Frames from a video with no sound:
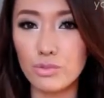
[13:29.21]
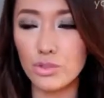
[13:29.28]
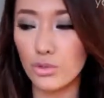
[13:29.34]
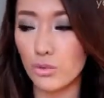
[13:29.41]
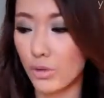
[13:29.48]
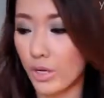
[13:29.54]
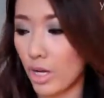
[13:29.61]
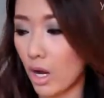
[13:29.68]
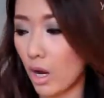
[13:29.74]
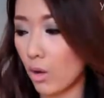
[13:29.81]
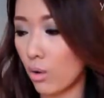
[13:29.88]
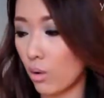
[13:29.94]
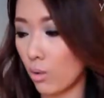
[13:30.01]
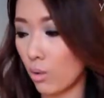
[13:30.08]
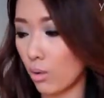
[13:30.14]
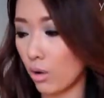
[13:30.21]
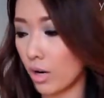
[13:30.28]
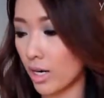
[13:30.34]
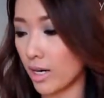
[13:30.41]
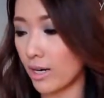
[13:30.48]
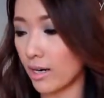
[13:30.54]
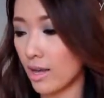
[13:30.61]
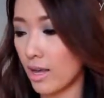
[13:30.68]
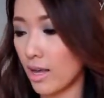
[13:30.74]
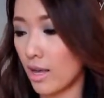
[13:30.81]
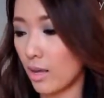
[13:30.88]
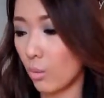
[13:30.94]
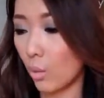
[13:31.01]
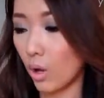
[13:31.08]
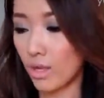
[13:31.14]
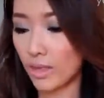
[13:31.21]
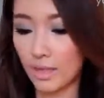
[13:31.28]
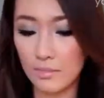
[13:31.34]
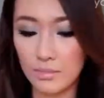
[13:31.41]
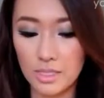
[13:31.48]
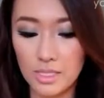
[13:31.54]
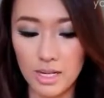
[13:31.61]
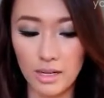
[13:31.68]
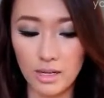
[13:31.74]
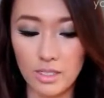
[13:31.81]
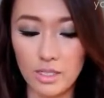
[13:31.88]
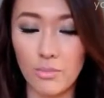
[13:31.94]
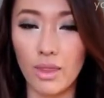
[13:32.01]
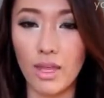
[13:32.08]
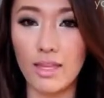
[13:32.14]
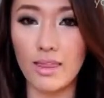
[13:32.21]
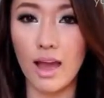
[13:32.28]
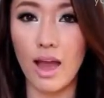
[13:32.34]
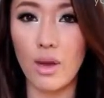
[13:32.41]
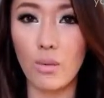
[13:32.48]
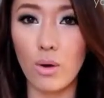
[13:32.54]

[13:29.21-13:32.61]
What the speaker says: trio or one lipstick or something like that,